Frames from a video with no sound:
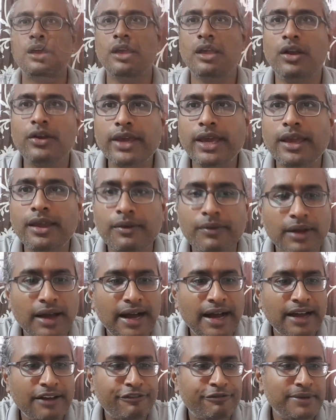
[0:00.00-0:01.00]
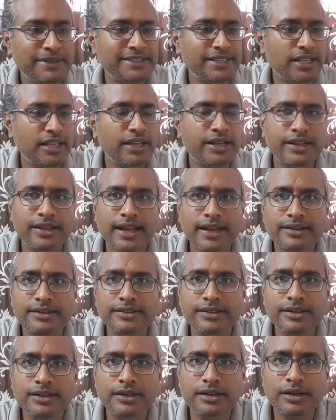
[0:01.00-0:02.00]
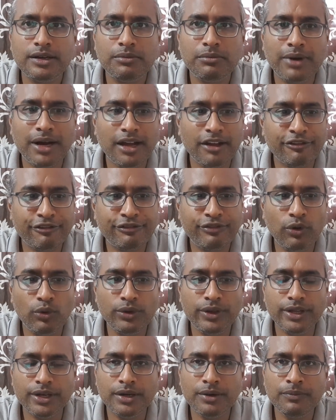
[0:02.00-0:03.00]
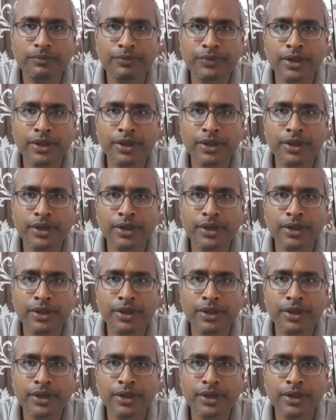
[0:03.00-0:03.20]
Okay, I have basically connected my phone here.